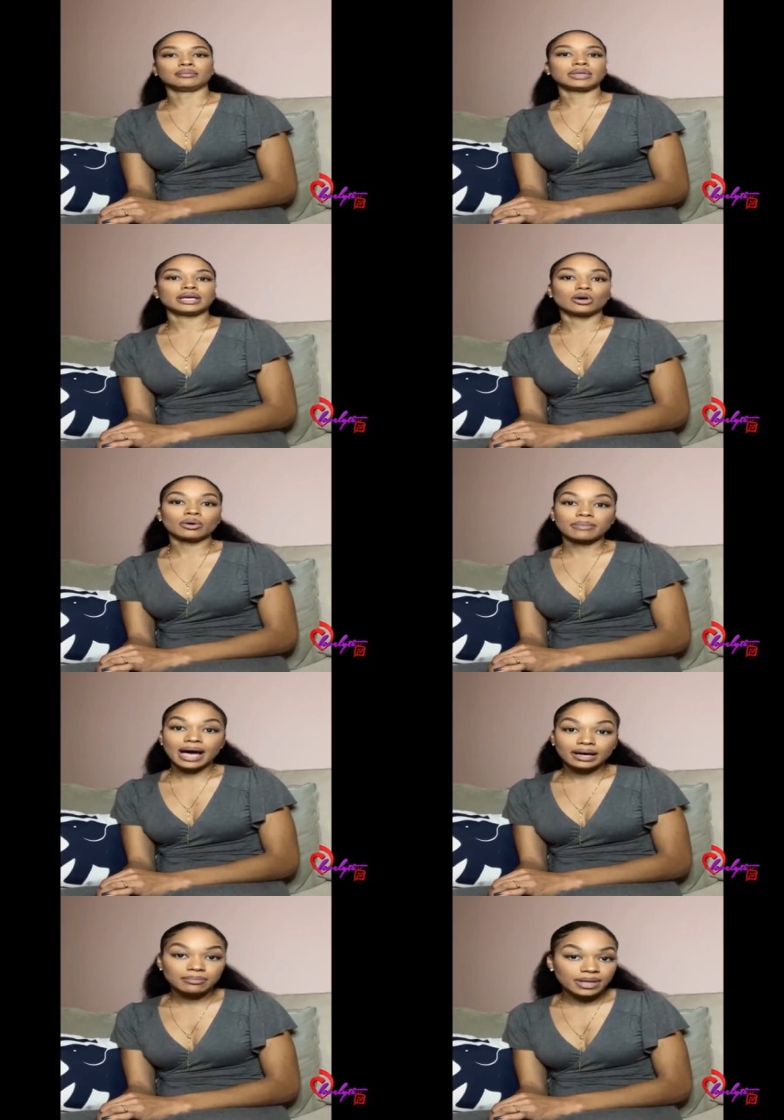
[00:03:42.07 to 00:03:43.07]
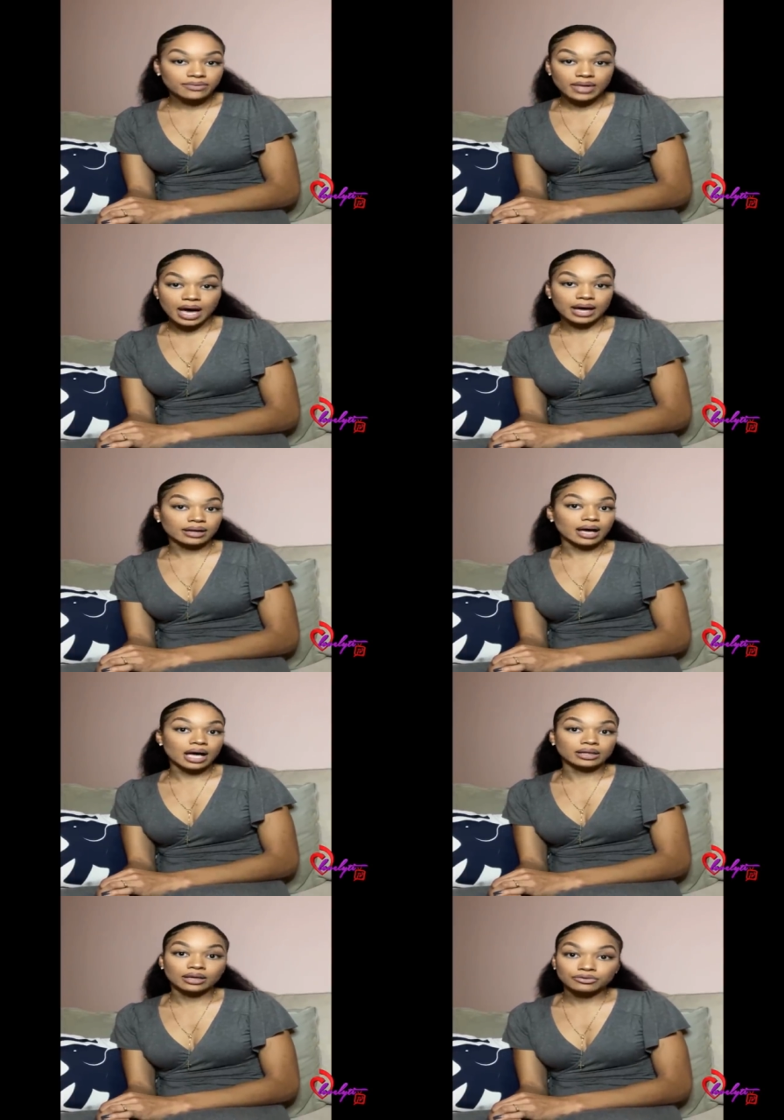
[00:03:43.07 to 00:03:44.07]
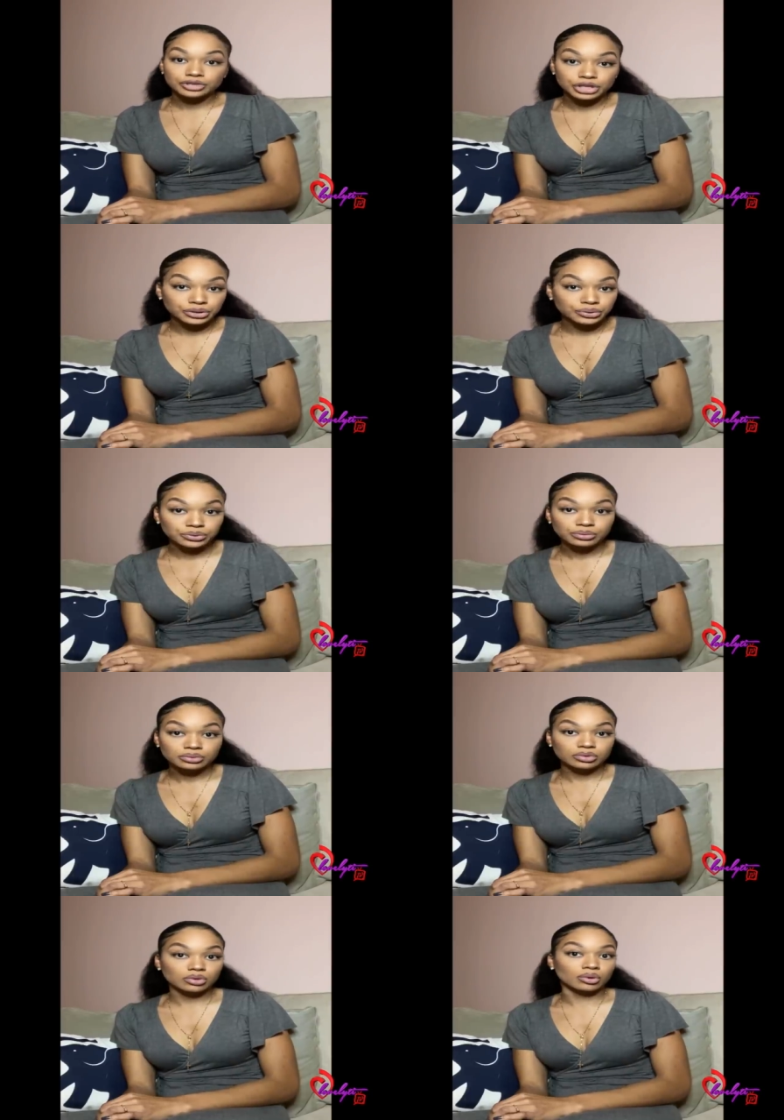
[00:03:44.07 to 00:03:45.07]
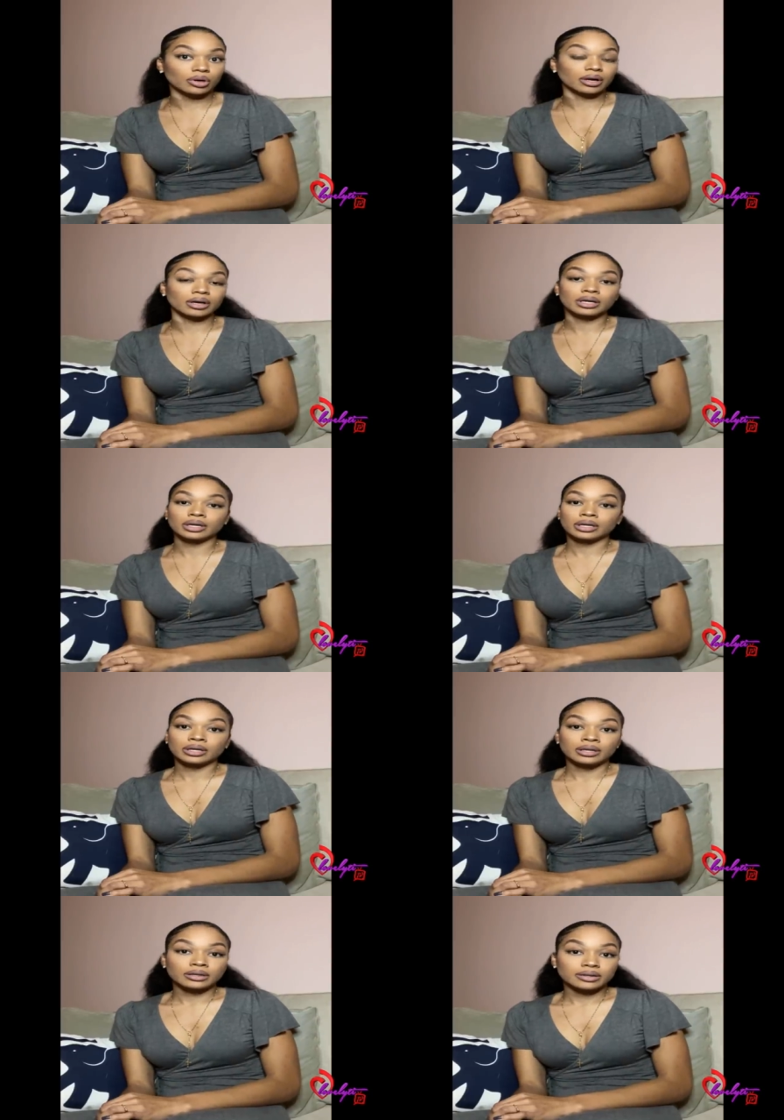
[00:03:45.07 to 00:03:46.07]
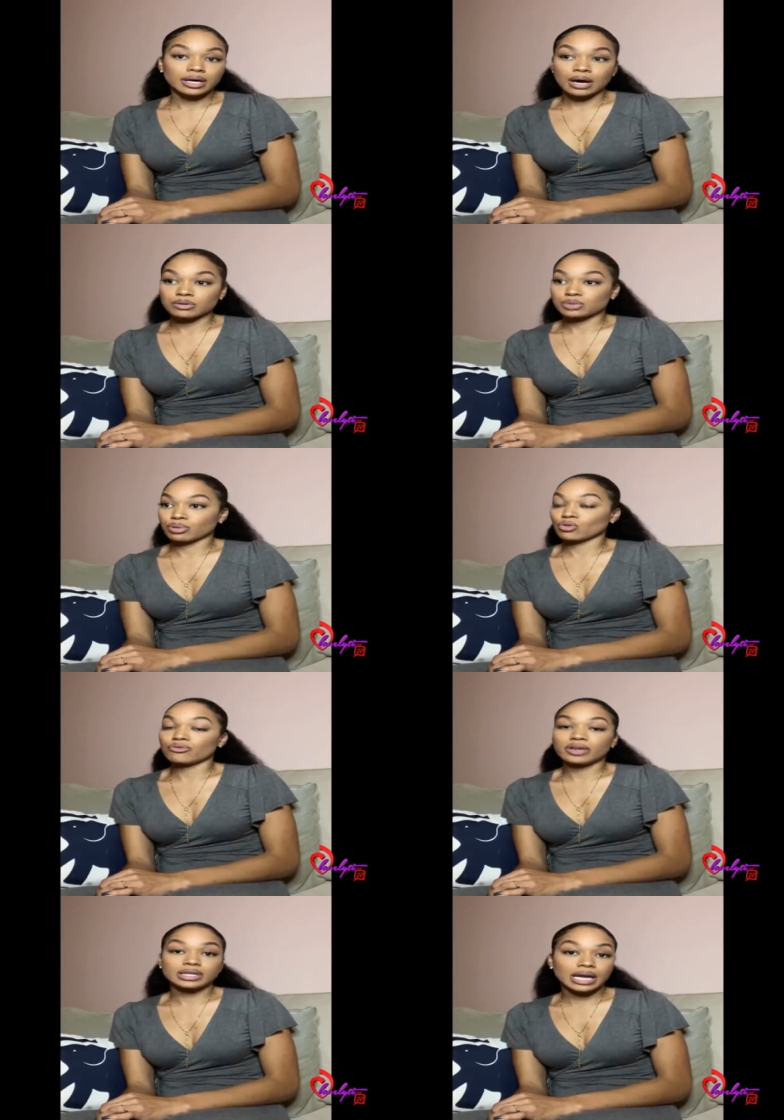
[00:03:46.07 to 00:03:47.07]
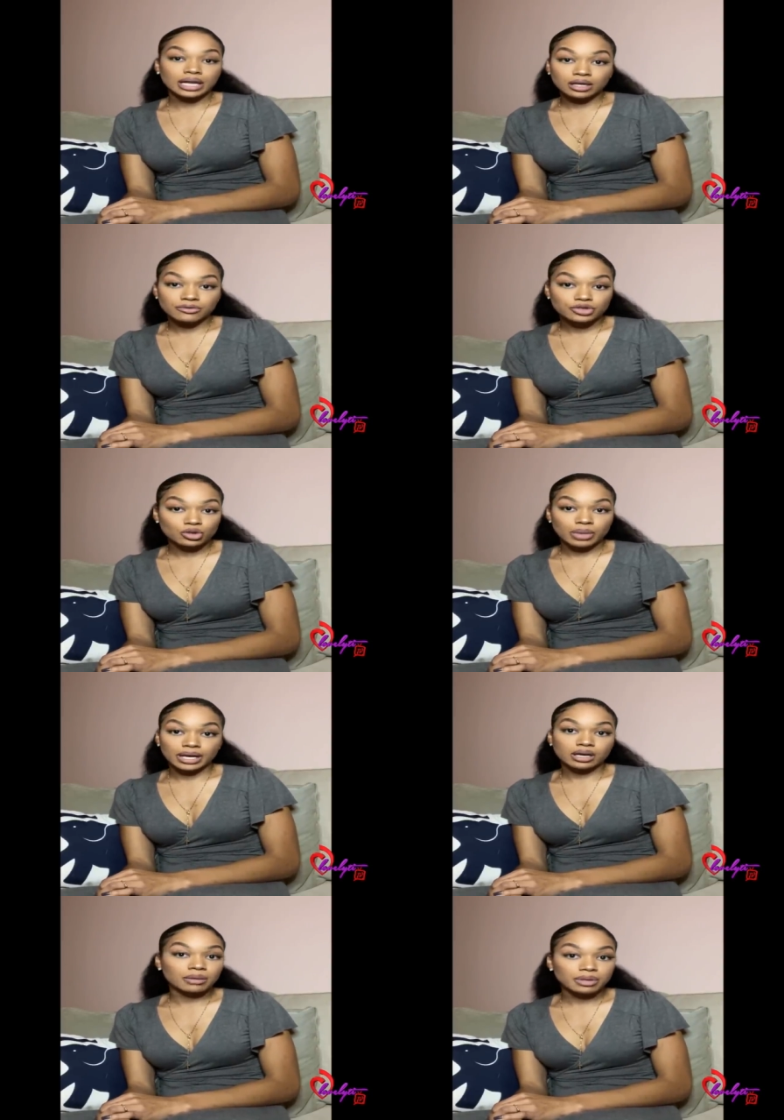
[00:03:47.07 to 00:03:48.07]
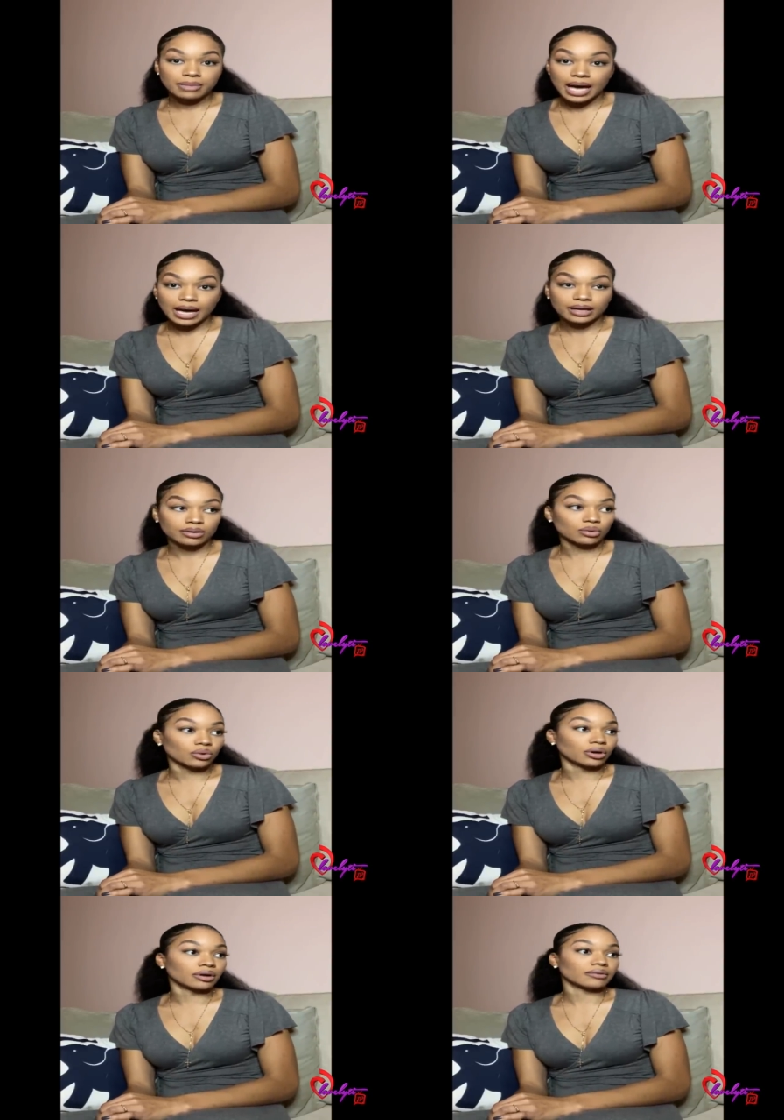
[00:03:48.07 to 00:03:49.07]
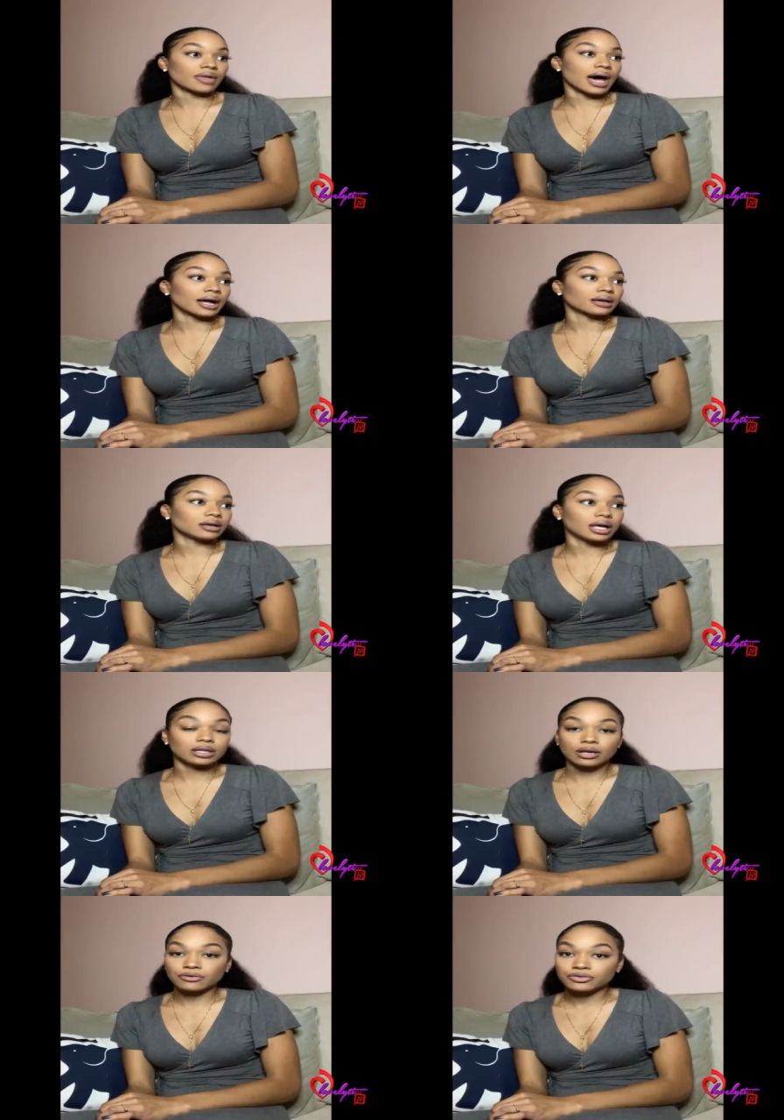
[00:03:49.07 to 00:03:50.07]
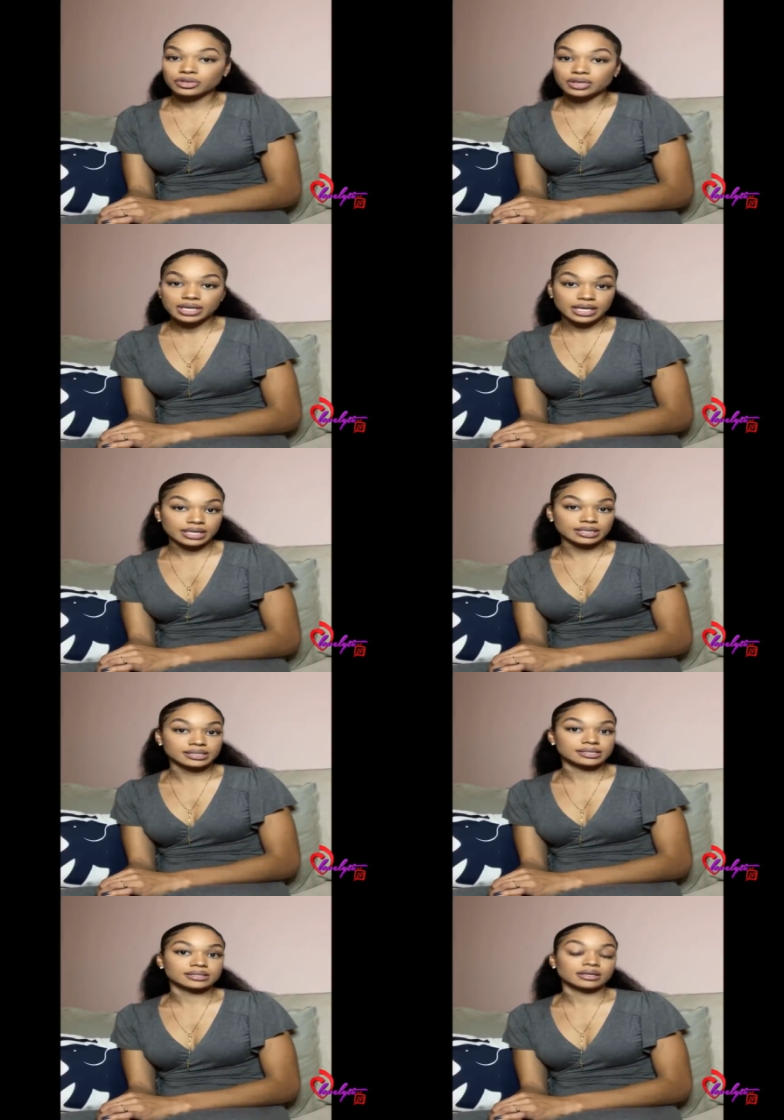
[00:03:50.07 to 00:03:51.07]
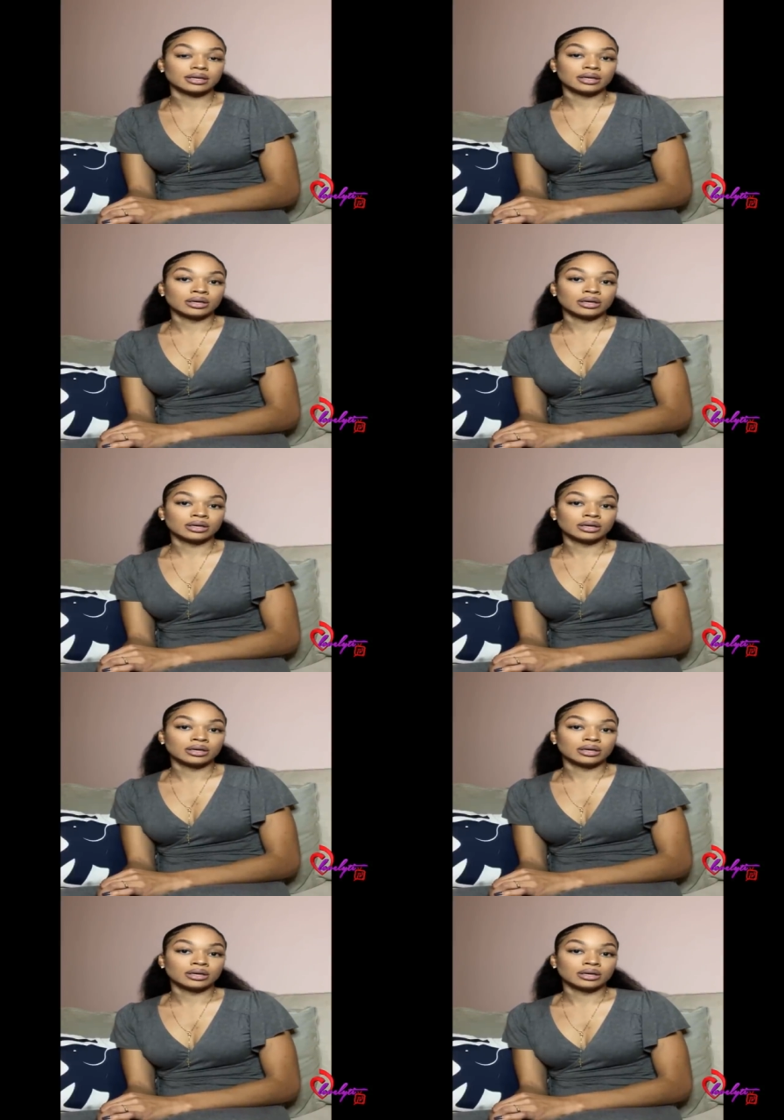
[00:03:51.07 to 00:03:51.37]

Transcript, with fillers: me going back meant that I loved you, or I was proving that I loved you by coming back, or that I loved the kids,